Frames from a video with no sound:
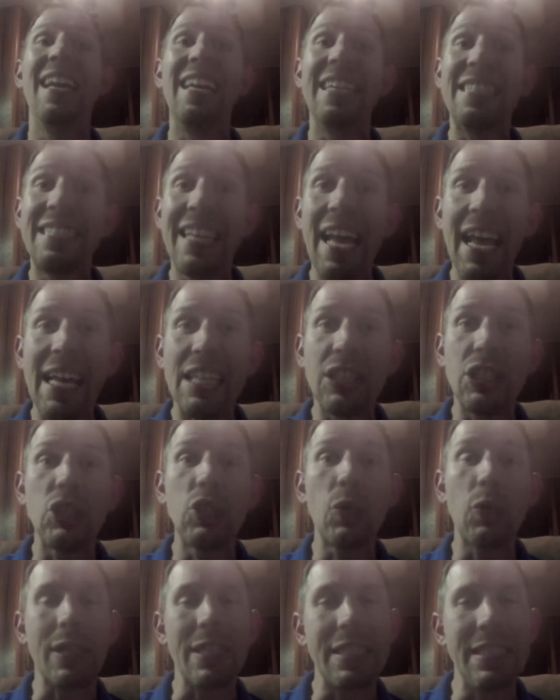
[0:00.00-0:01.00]
It
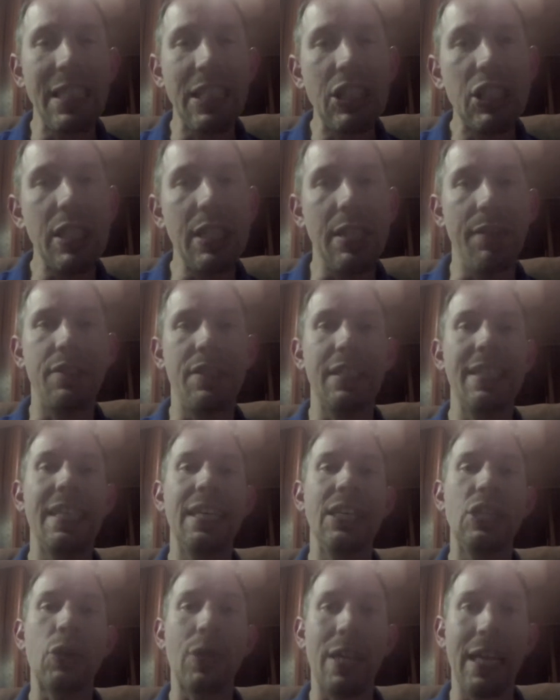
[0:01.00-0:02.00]
takes your initiative to
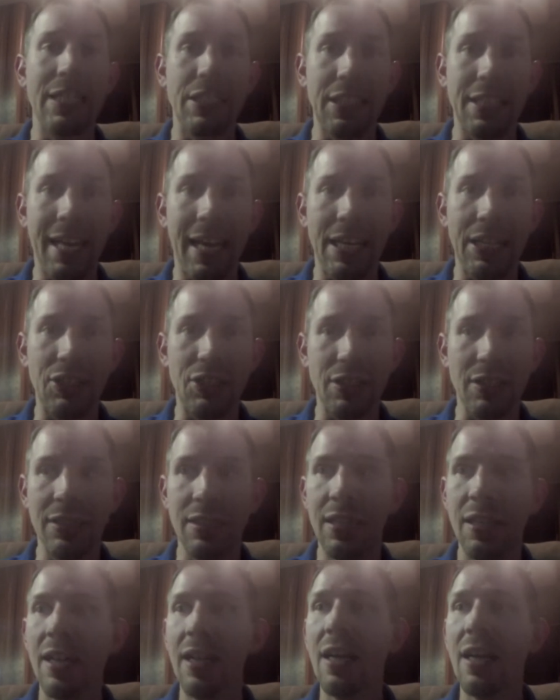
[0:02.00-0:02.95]
get your education.